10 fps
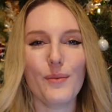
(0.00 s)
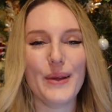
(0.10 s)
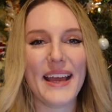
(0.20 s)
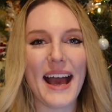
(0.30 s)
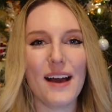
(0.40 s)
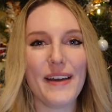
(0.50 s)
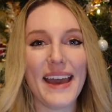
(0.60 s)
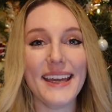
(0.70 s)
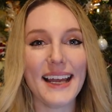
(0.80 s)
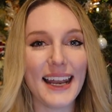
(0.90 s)
up, we have
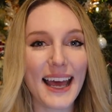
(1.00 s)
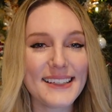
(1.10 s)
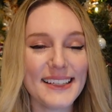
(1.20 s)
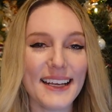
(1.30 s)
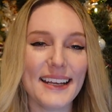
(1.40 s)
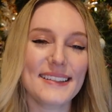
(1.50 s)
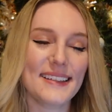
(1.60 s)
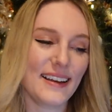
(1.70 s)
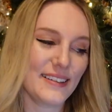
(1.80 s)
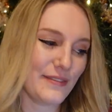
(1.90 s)
a classic
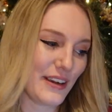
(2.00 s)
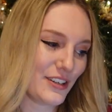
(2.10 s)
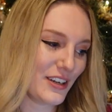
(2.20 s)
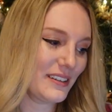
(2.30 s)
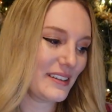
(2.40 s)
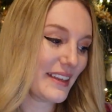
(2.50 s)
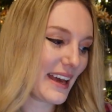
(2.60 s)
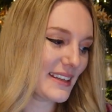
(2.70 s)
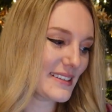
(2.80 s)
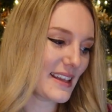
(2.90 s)
science fiction, and
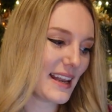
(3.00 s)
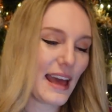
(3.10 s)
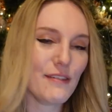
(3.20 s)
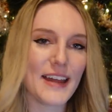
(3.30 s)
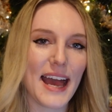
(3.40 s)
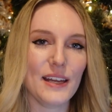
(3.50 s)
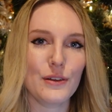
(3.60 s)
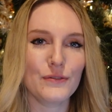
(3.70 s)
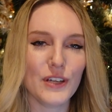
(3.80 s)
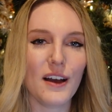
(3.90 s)
that is The Left Hand
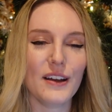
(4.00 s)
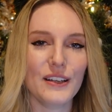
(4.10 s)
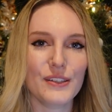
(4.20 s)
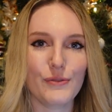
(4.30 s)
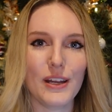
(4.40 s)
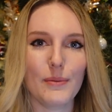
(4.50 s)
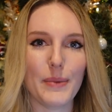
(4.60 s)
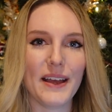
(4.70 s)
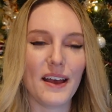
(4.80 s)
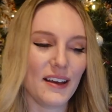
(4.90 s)
of Darkness, written
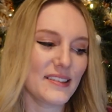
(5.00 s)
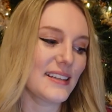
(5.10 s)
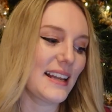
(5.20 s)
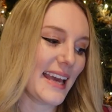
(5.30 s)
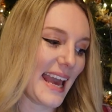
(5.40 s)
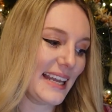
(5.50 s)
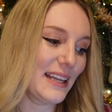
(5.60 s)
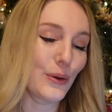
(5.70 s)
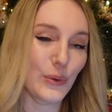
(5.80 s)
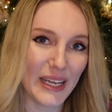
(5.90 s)
by Ursula K.
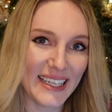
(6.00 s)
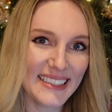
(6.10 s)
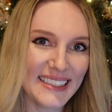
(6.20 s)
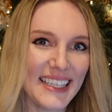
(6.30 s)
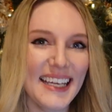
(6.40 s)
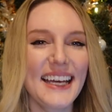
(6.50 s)
Le Guin.